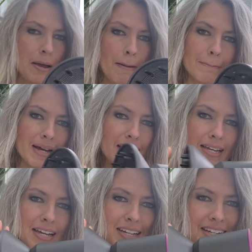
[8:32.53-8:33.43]
my
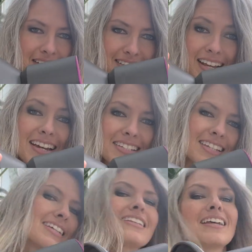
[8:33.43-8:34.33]

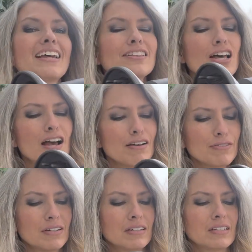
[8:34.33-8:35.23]
Dyson that I
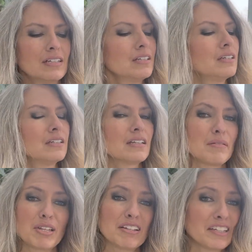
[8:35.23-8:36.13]
love, that
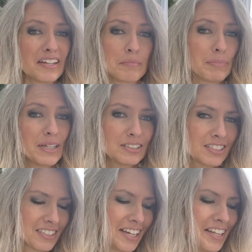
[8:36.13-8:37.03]
I'm not getting paid to
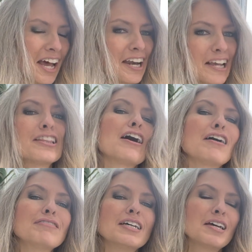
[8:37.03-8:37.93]
say that I
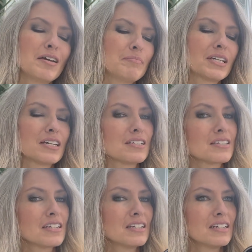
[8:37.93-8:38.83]
love, because
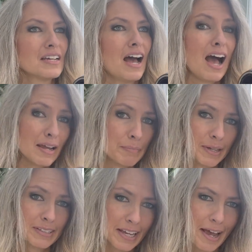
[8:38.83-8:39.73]
I
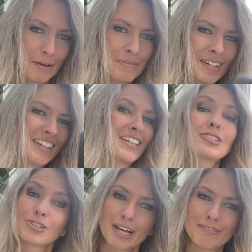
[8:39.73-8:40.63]
paid them
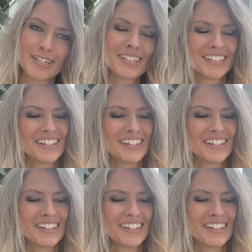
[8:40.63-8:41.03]
to love it.